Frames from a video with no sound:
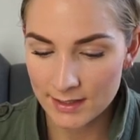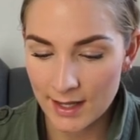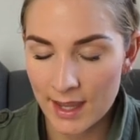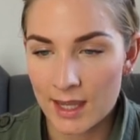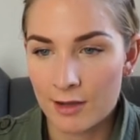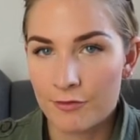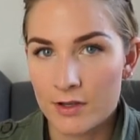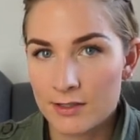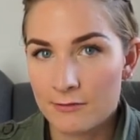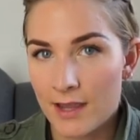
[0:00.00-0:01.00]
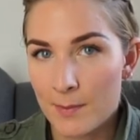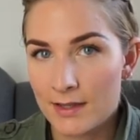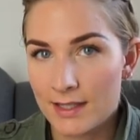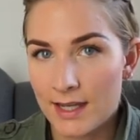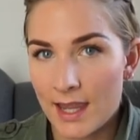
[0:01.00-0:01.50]
in a foster
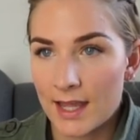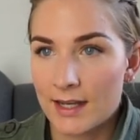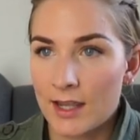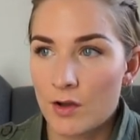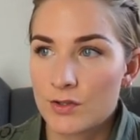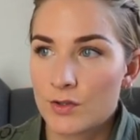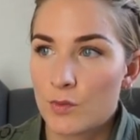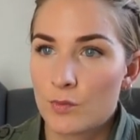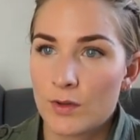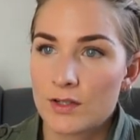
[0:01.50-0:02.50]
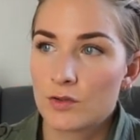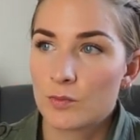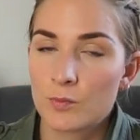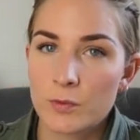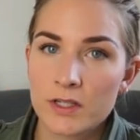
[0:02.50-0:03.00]
family and I also went to
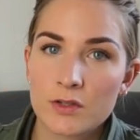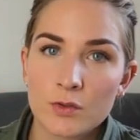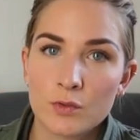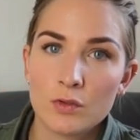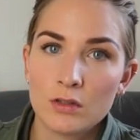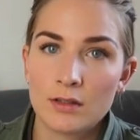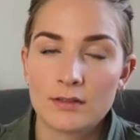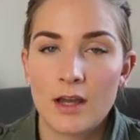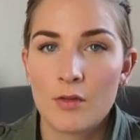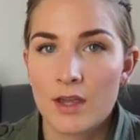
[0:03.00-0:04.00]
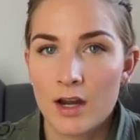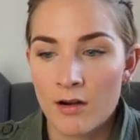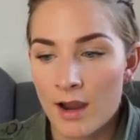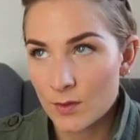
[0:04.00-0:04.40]
preschool down there.